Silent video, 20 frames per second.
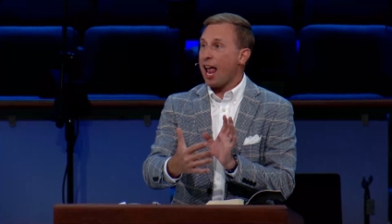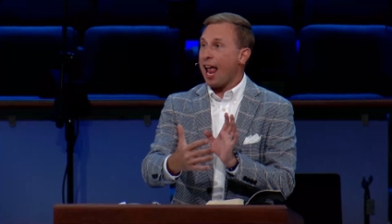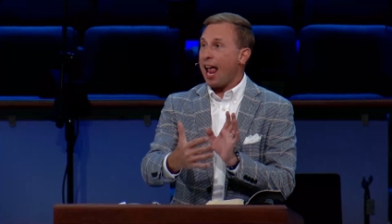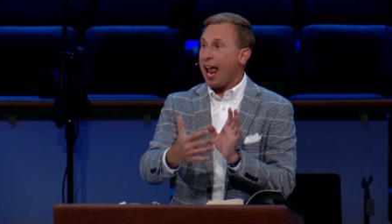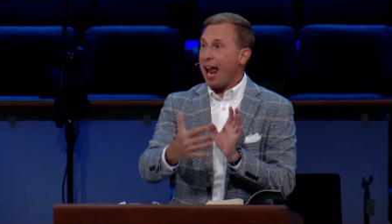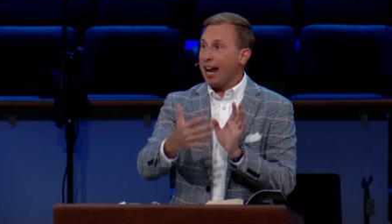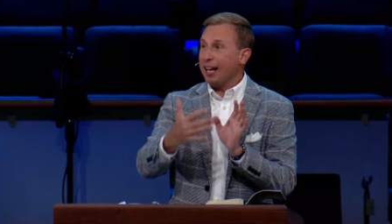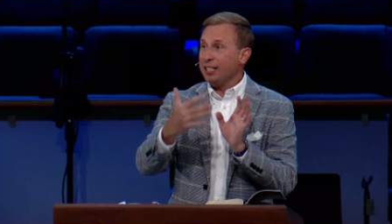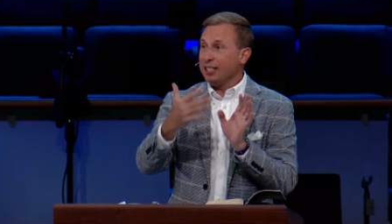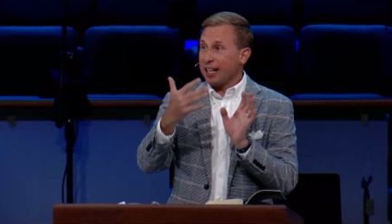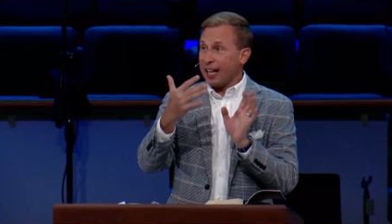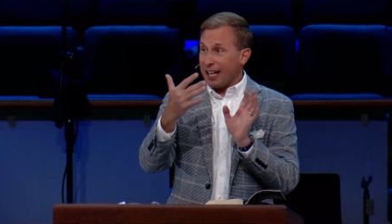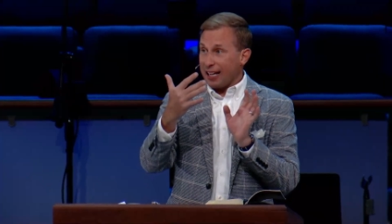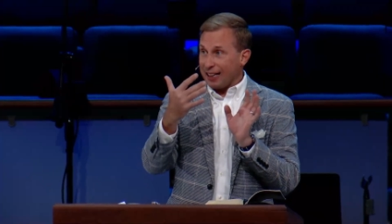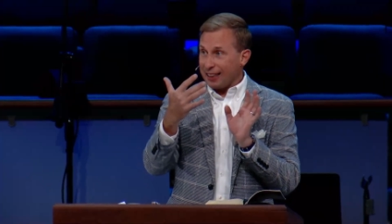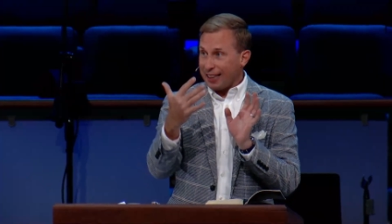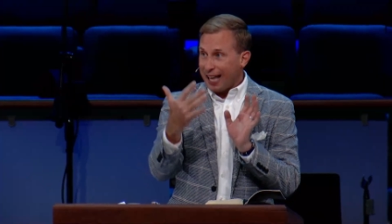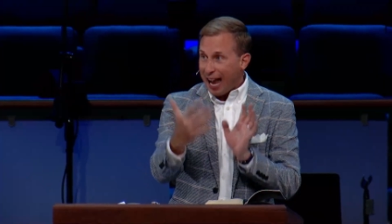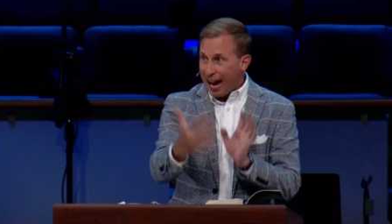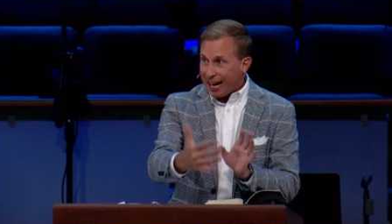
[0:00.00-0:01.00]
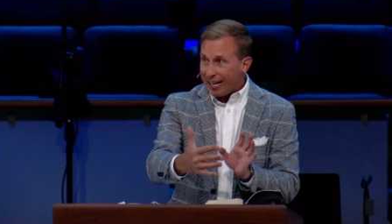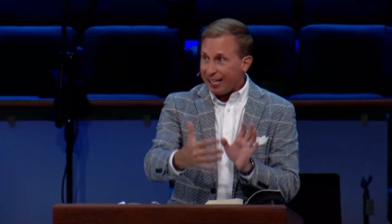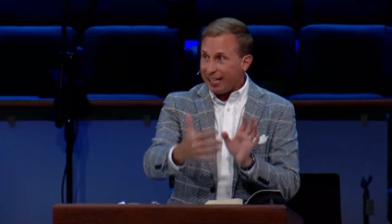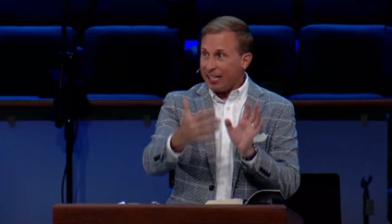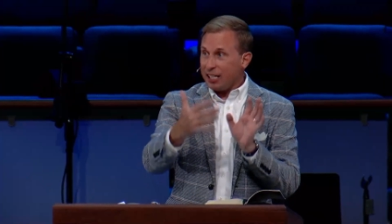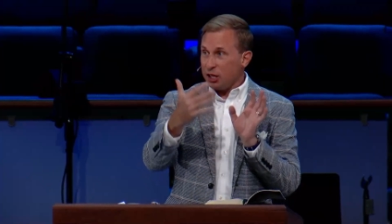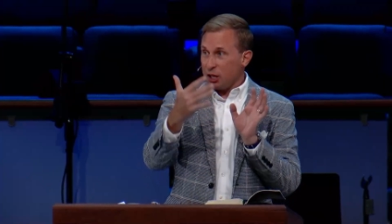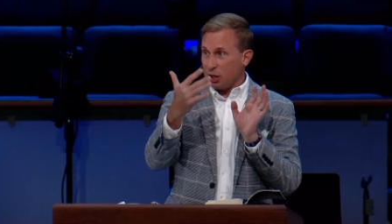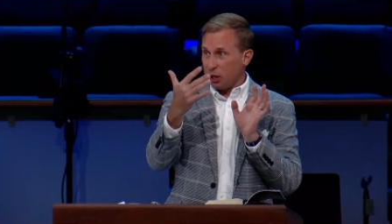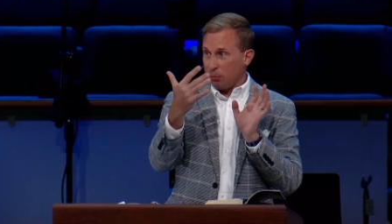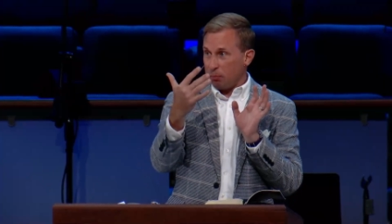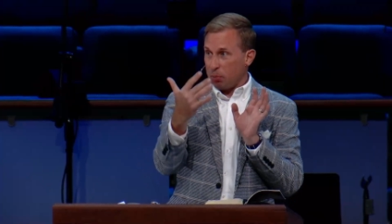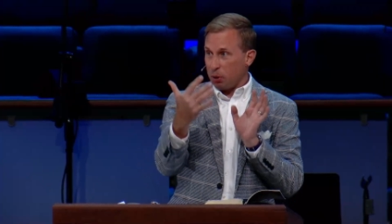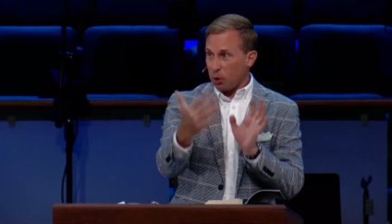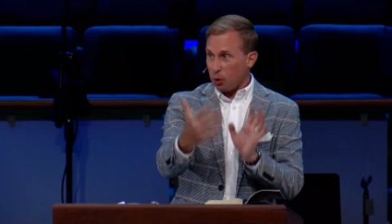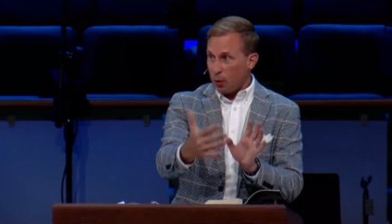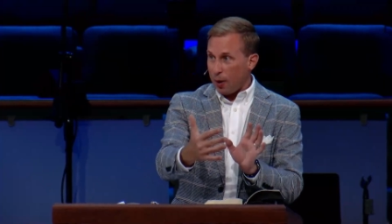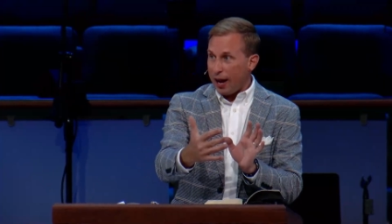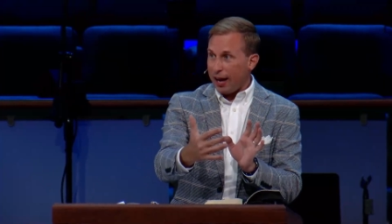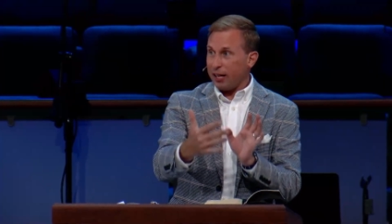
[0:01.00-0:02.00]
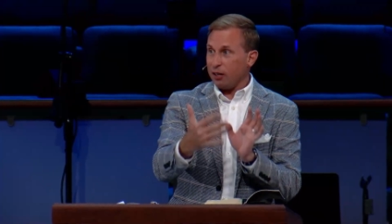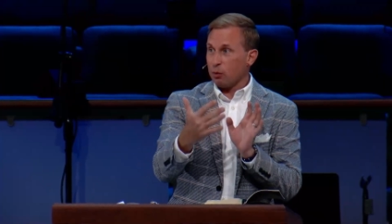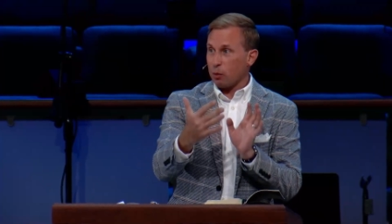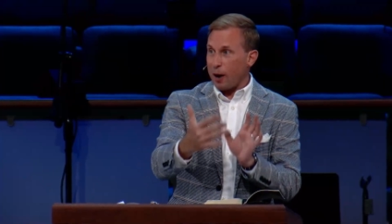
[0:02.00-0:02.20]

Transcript: And lining the parade